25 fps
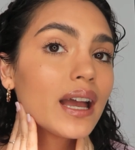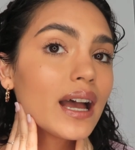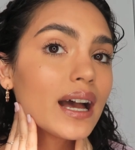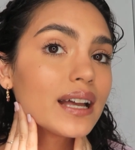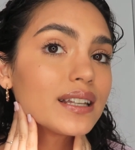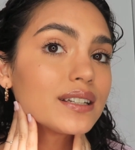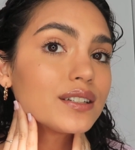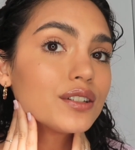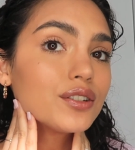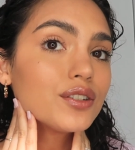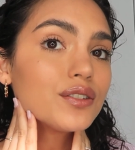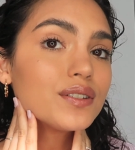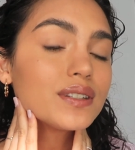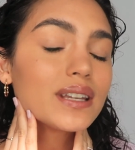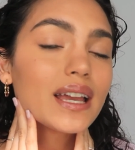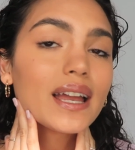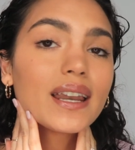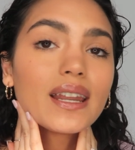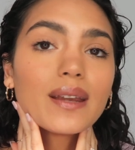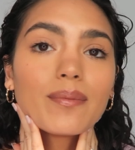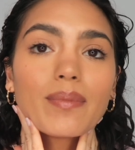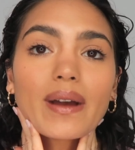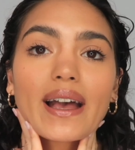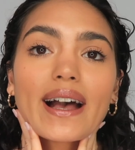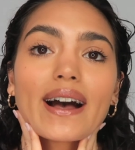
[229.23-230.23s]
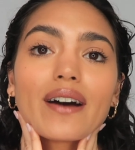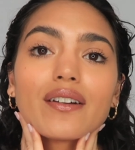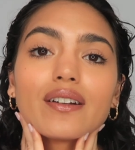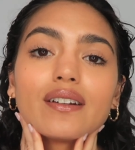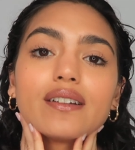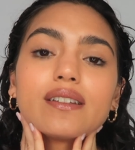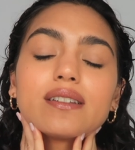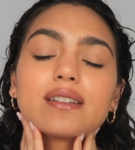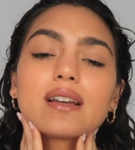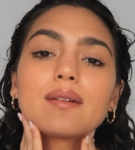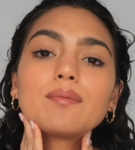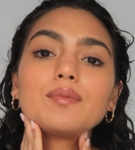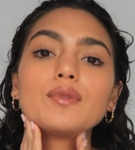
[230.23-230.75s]
I didn't use any
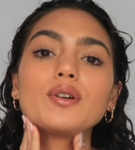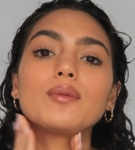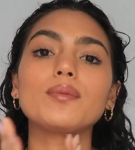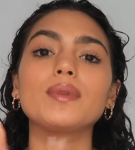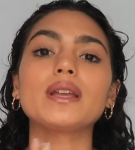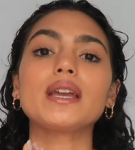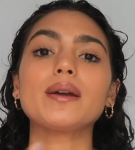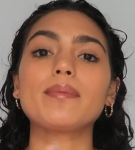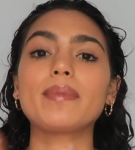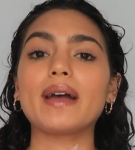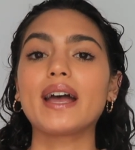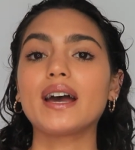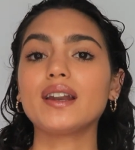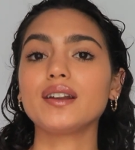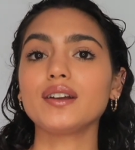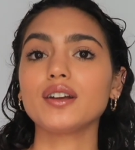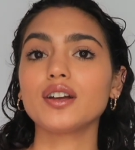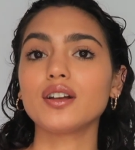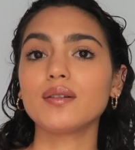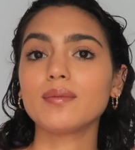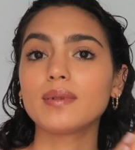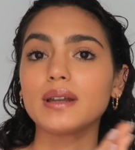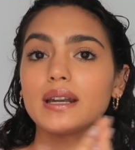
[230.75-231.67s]
powders. I'm normally a powder girl,